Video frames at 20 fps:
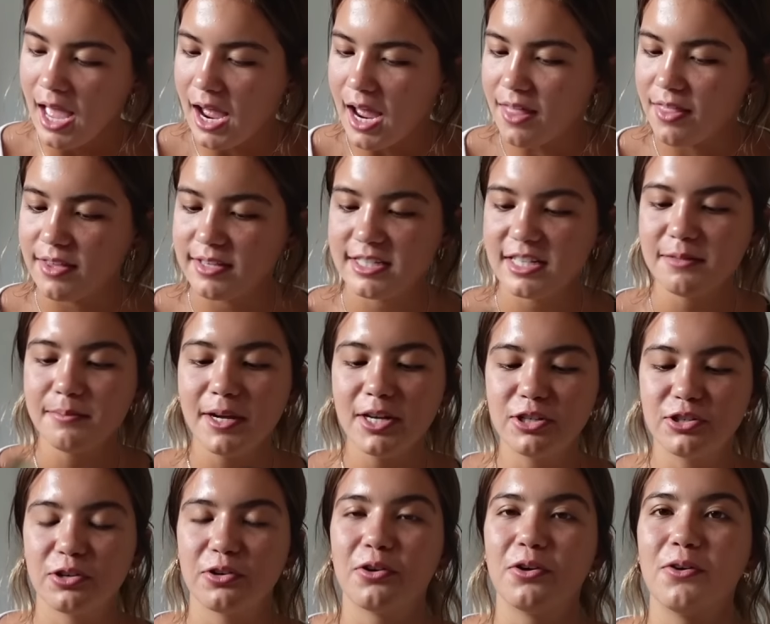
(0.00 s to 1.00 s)
And this is my
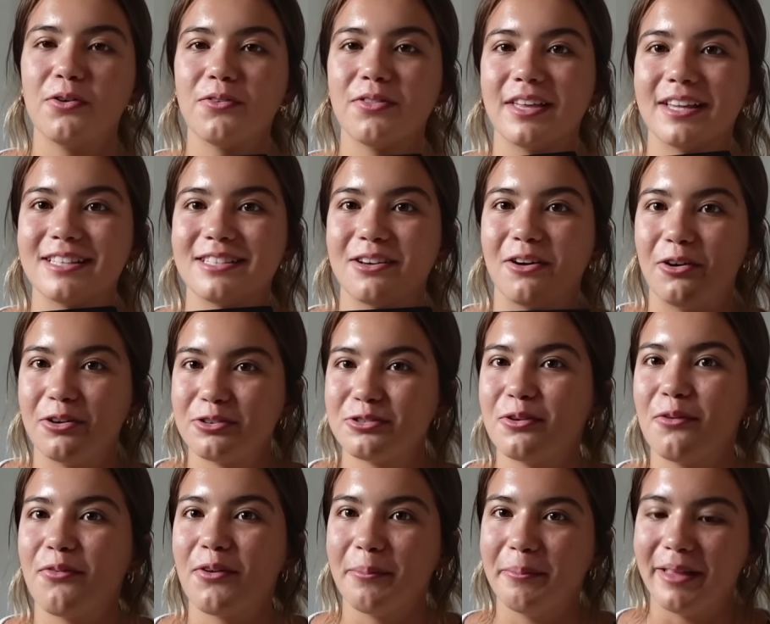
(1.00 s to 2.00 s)
journal that's also
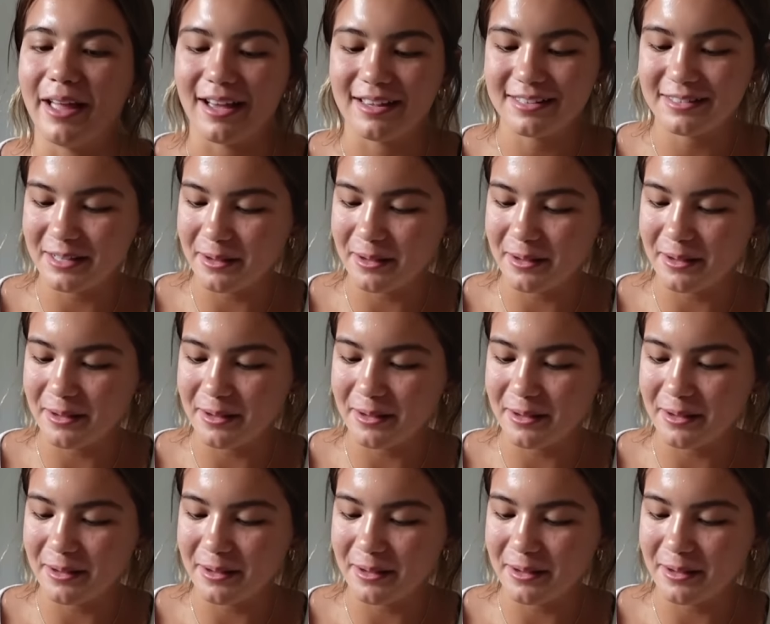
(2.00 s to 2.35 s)
from last